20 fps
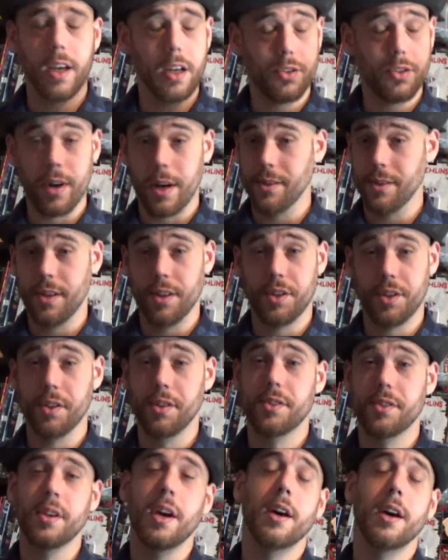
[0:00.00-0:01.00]

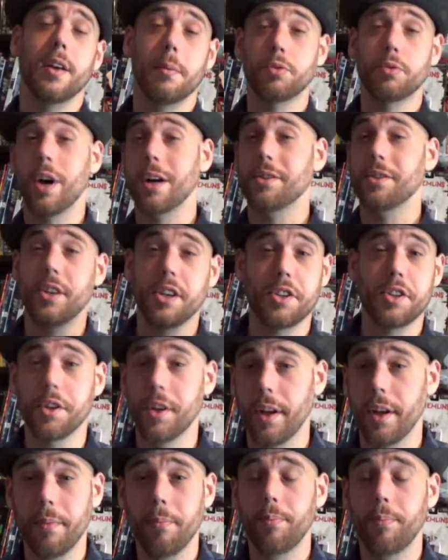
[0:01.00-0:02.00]
Transitions. I'm
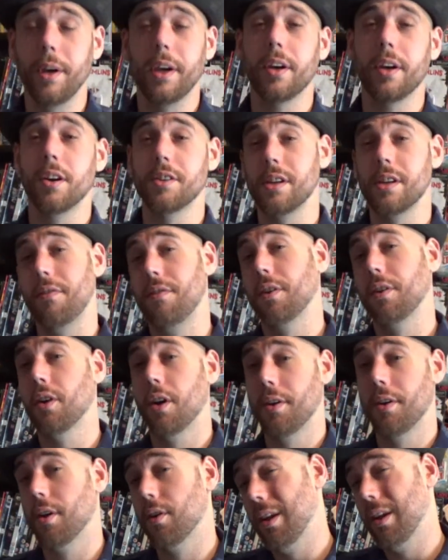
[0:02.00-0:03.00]
transitioning because I
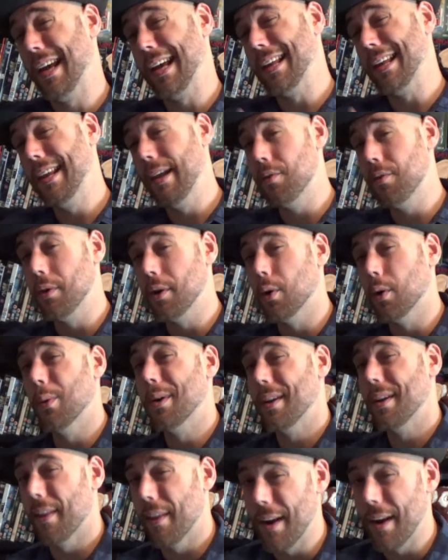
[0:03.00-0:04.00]
forgot to like literally go
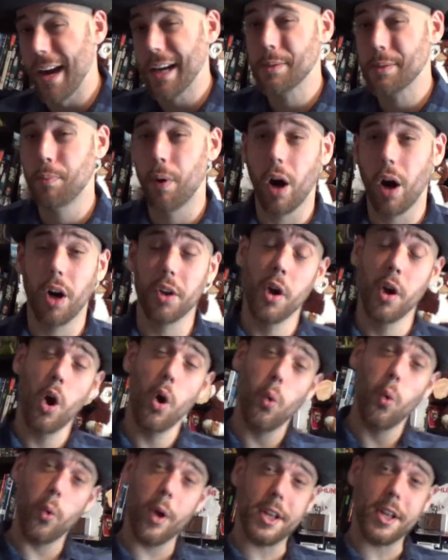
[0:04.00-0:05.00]
into the next part,
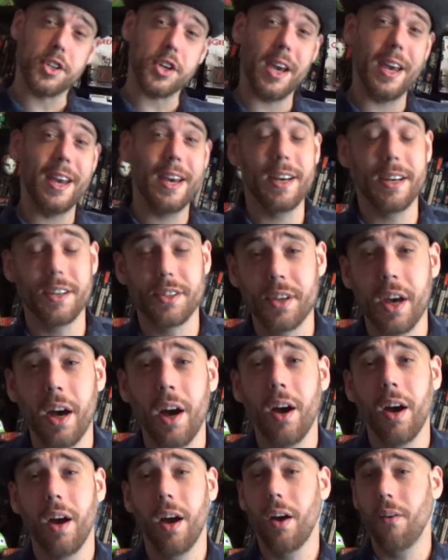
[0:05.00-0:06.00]
which is
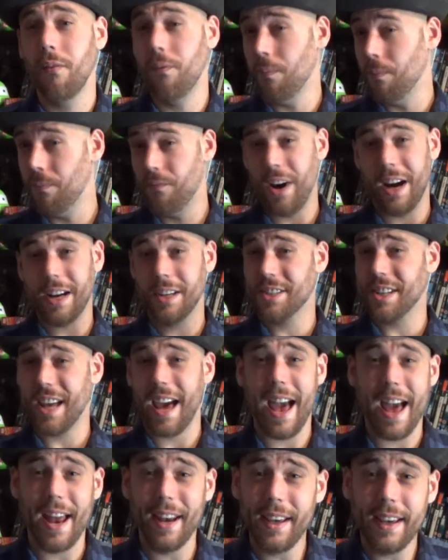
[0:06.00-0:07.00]
thanks
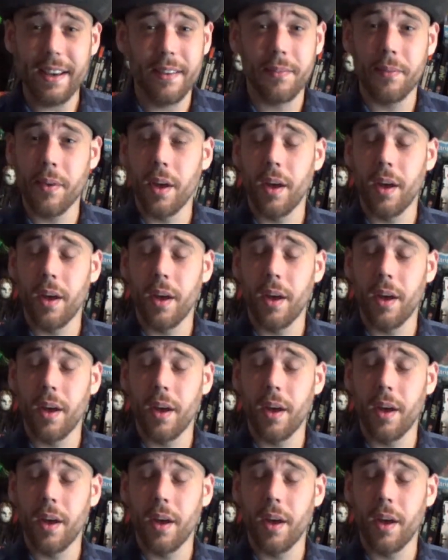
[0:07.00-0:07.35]
to Eddie.